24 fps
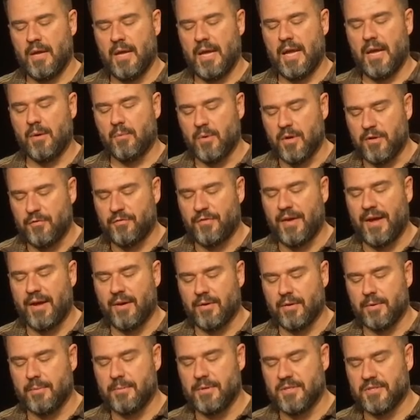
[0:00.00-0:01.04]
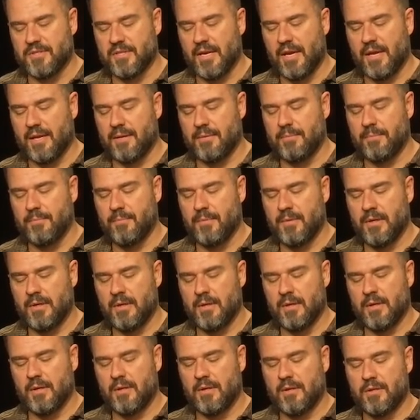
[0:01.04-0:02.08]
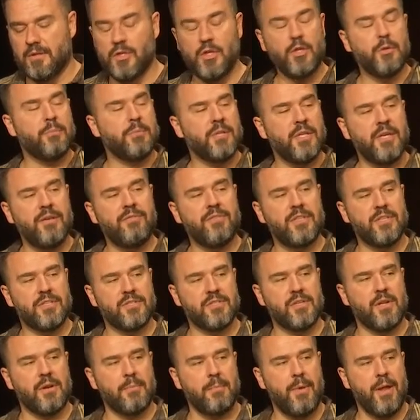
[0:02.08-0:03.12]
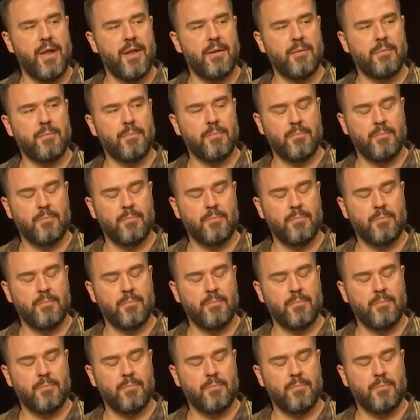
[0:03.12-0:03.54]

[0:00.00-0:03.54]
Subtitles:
And when he found him, he said, do you believe in the Son of Man?